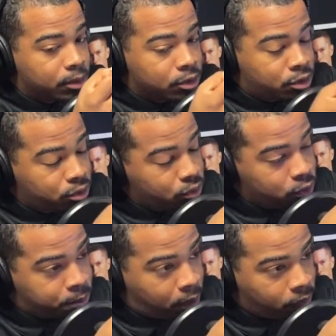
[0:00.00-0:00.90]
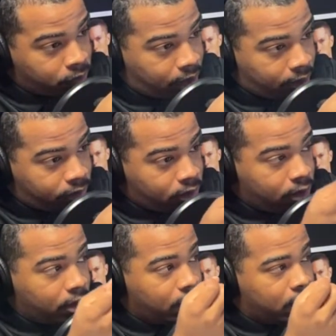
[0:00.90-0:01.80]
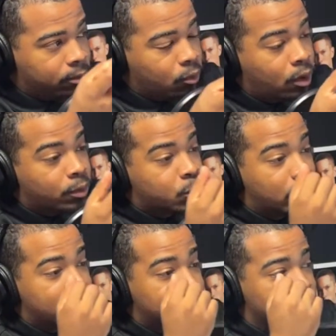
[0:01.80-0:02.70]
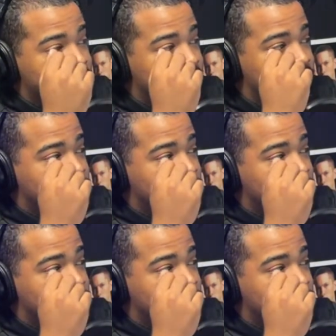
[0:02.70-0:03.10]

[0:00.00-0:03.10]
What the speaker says: Number 2 was Ball for Life. And number 1 was Wellington.